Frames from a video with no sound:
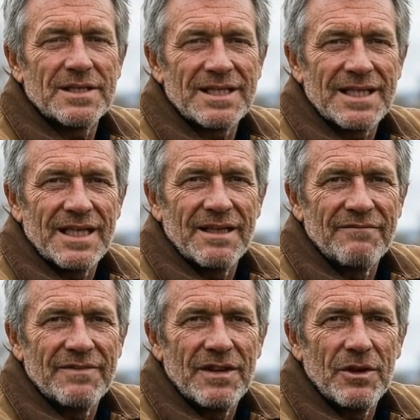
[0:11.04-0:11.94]
going to click on a
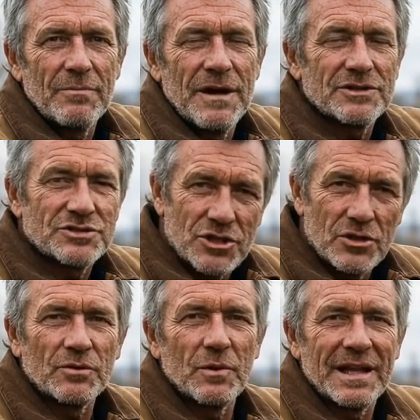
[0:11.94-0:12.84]
video about
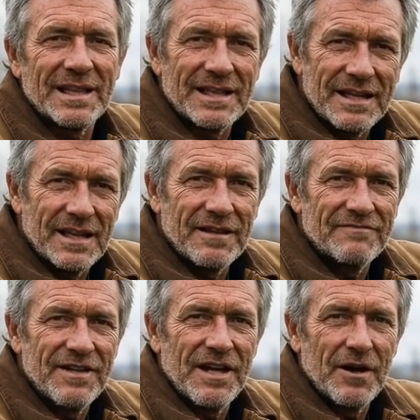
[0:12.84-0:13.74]
dirt the way they click on a
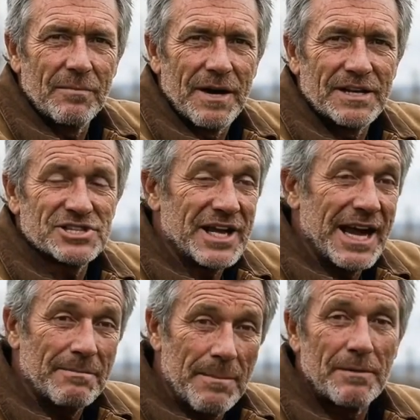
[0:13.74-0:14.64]
video about a
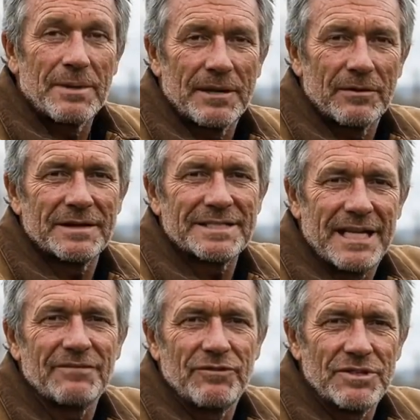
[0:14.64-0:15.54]
giant pumpkin or a
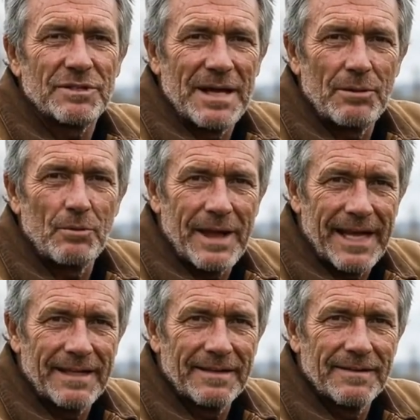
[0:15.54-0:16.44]
10-foot tomato
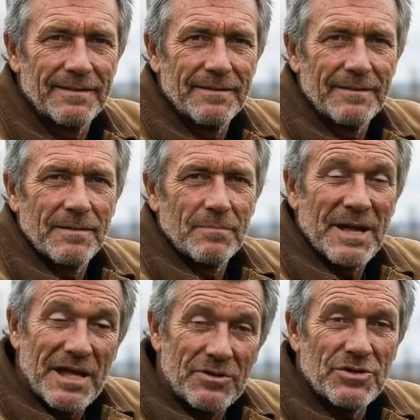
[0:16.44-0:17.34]
plant.
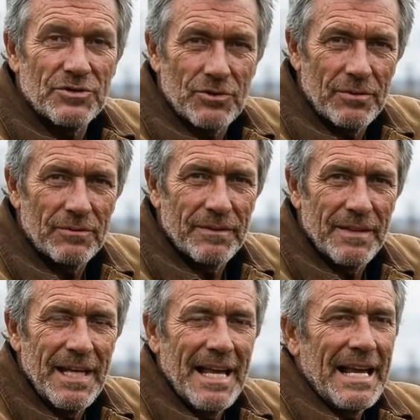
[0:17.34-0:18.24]
But here's the truth,
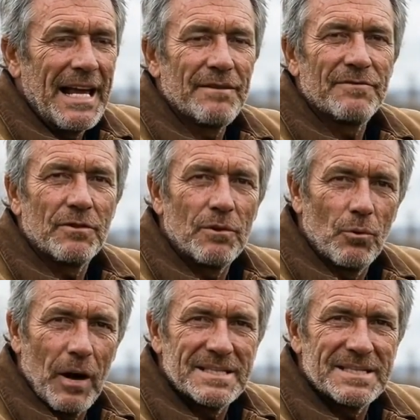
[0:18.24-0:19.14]
and I've earned the
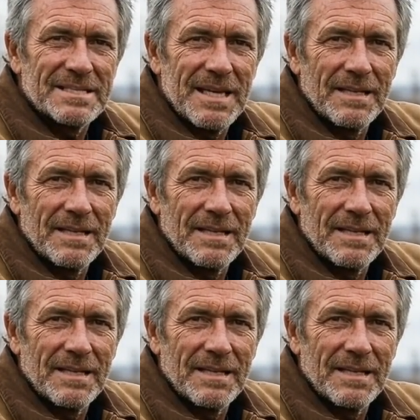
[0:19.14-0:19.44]
right to say